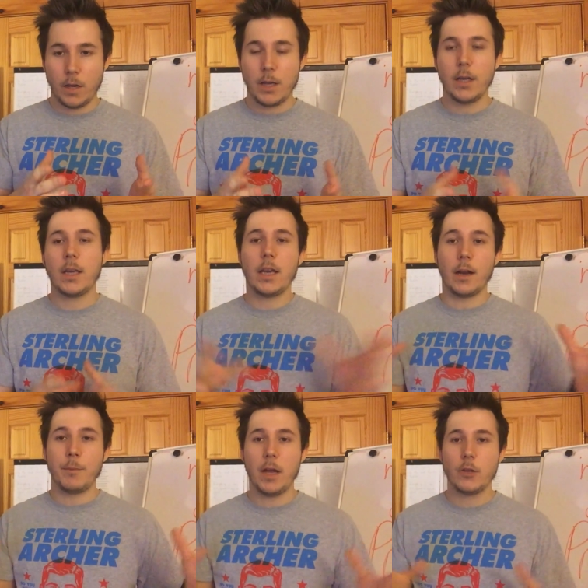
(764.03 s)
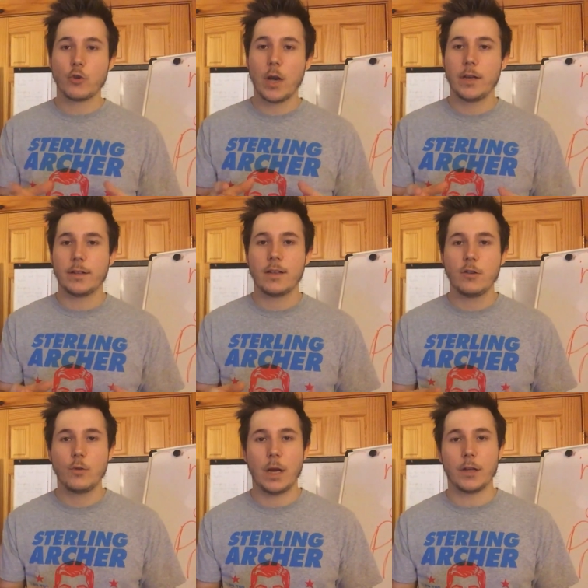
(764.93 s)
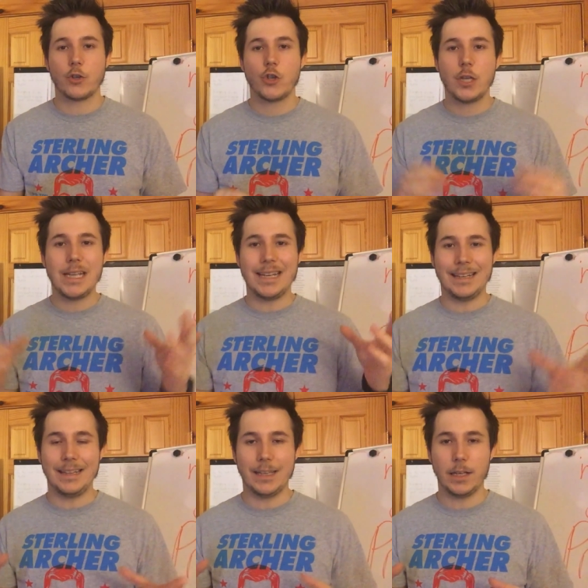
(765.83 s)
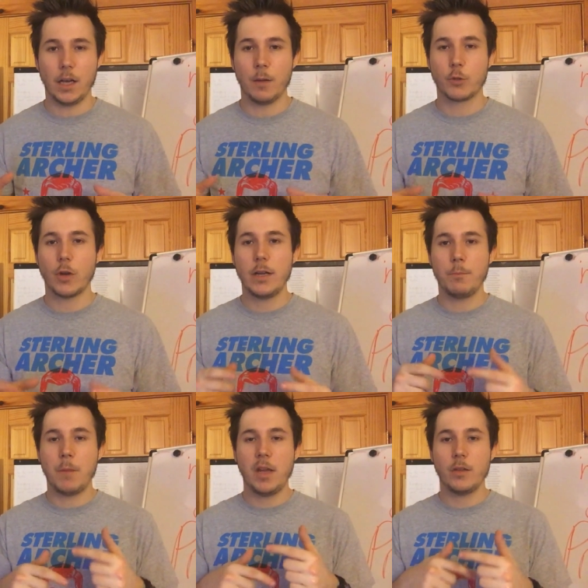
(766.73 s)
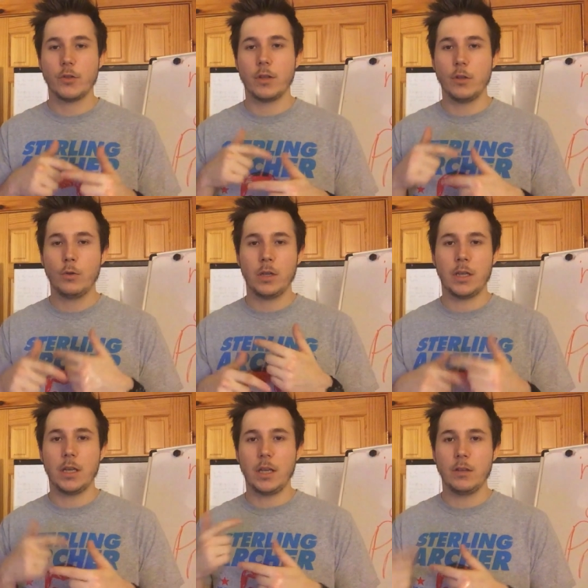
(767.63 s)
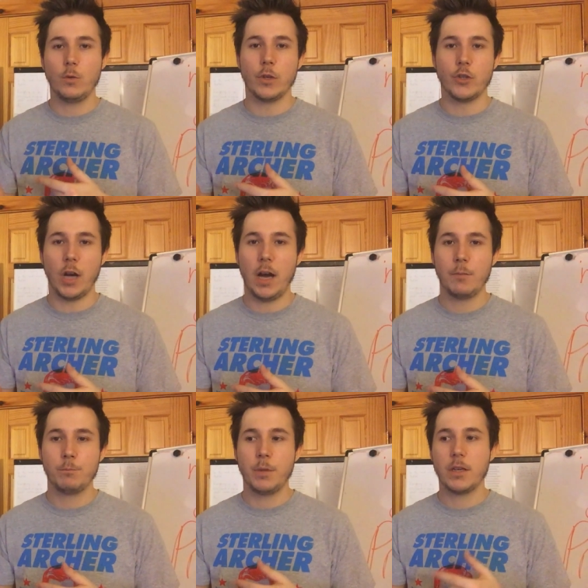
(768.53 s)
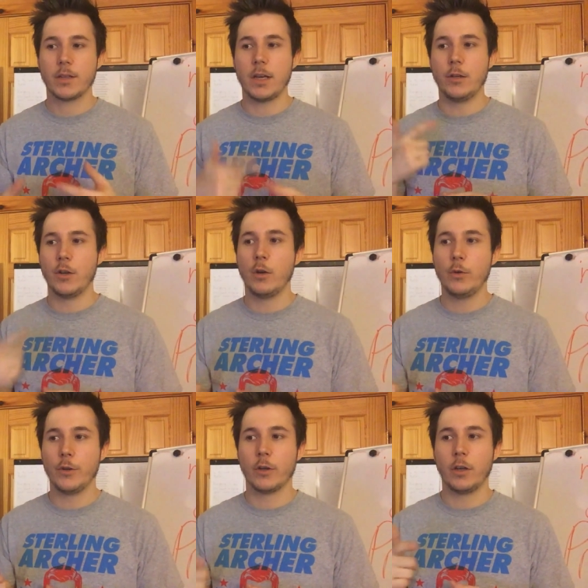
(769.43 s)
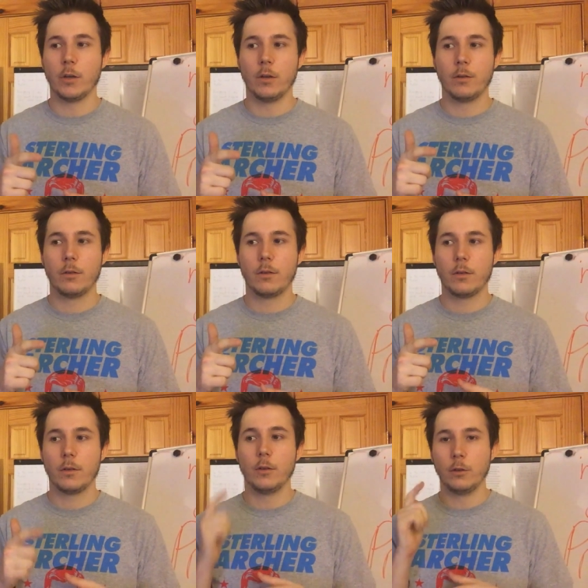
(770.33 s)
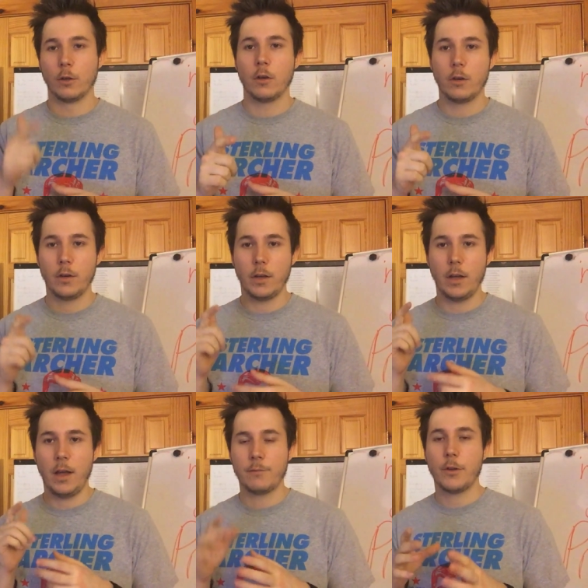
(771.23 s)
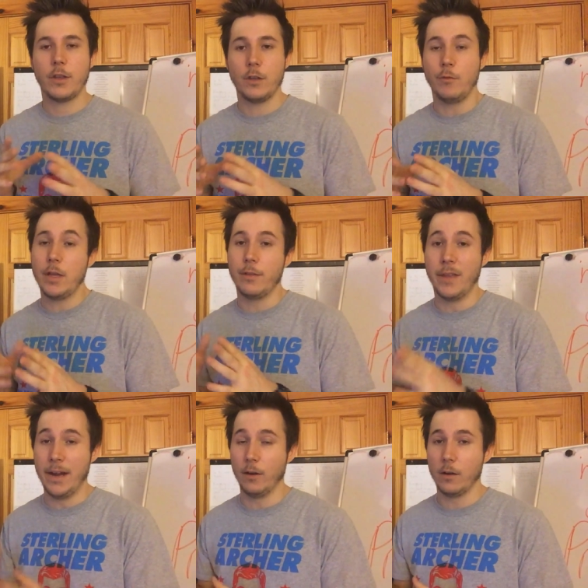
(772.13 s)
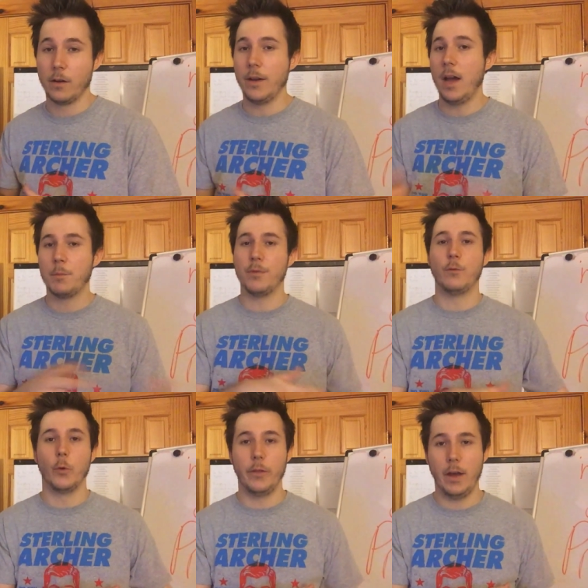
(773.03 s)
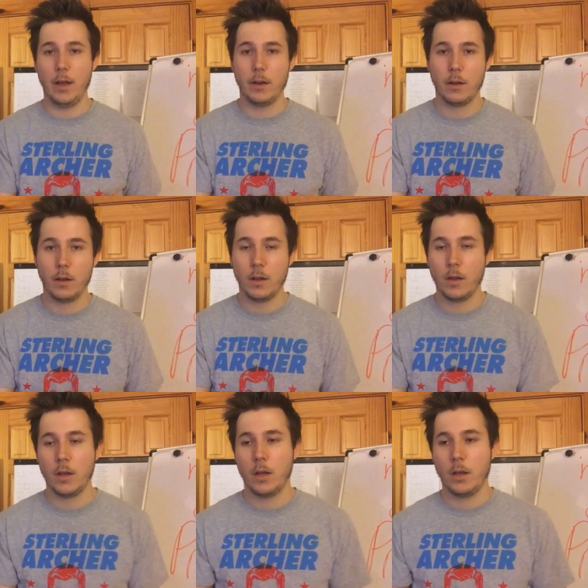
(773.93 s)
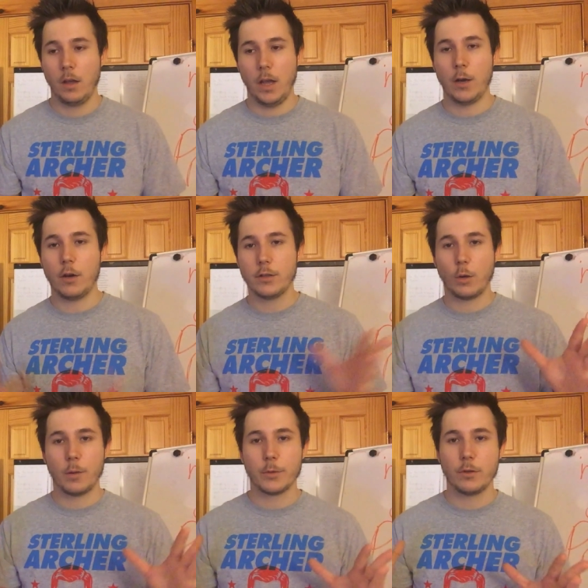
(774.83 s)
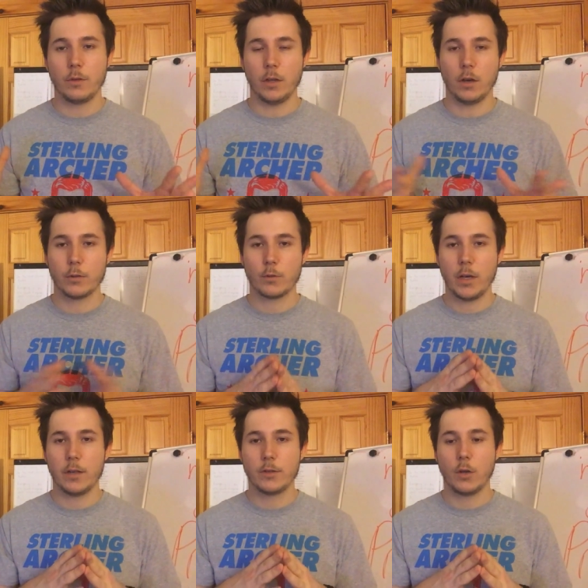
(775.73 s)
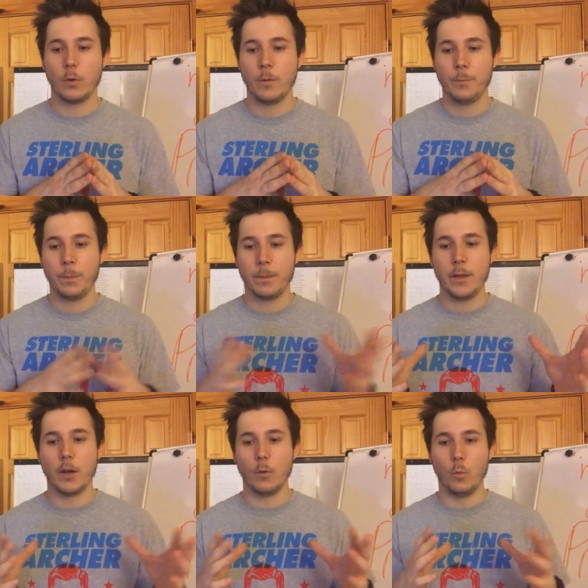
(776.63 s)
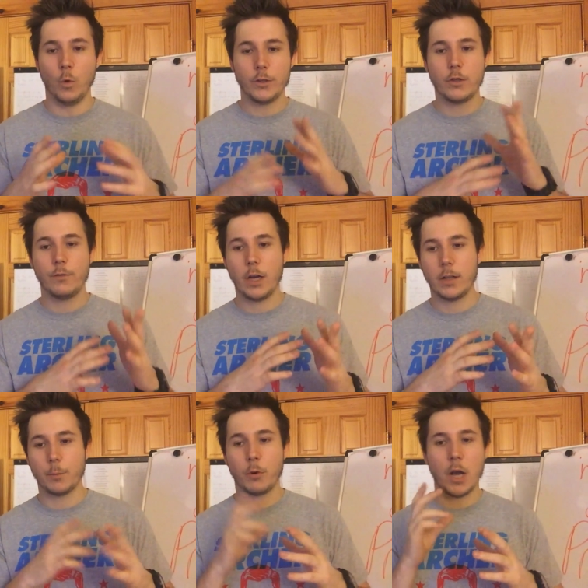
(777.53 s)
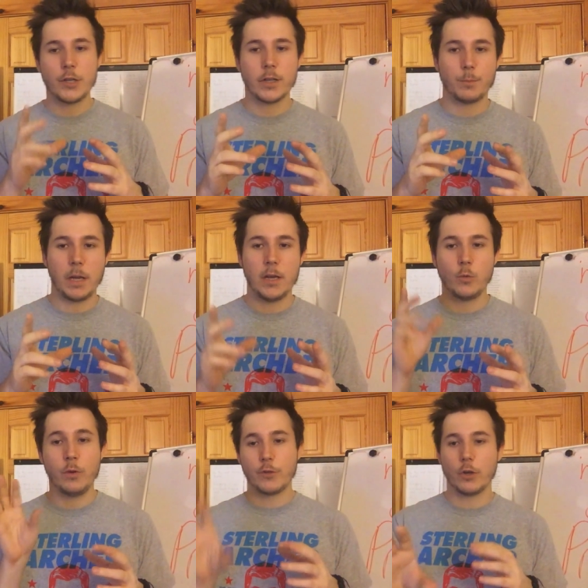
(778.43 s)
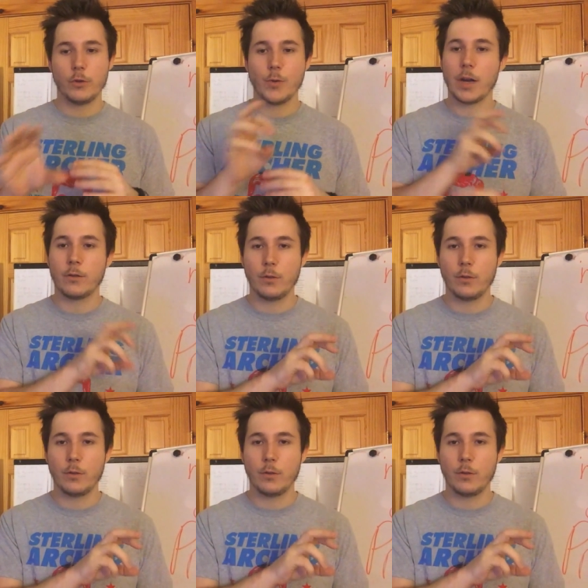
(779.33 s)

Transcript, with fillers: and again, I'm not trying to teach you how to cheat anything. I'm trying to make it so that you can get into a job because I know you're going to learn everything you need there, not before that and also opportunity cost, right? So, you know, once you've got the projects page, we've showed you how to